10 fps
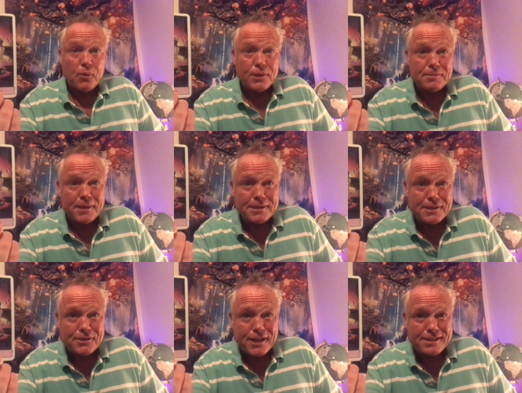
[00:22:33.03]
What's being
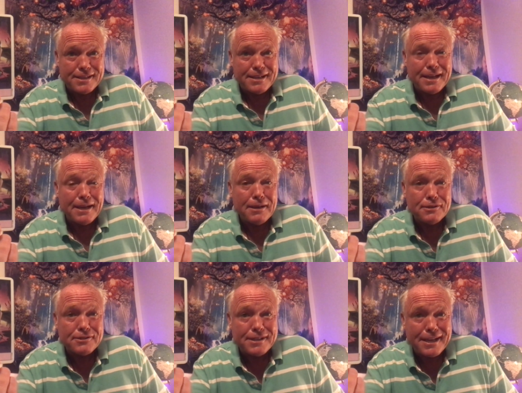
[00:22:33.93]
suggested
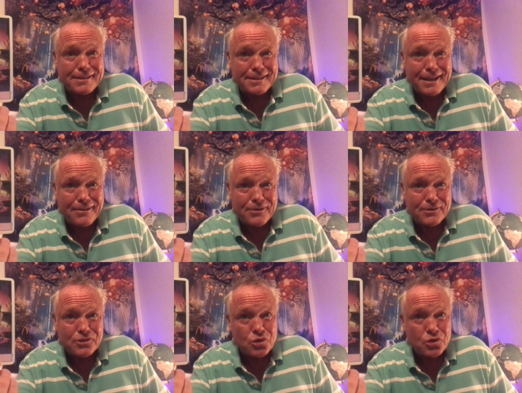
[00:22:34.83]
is to get together.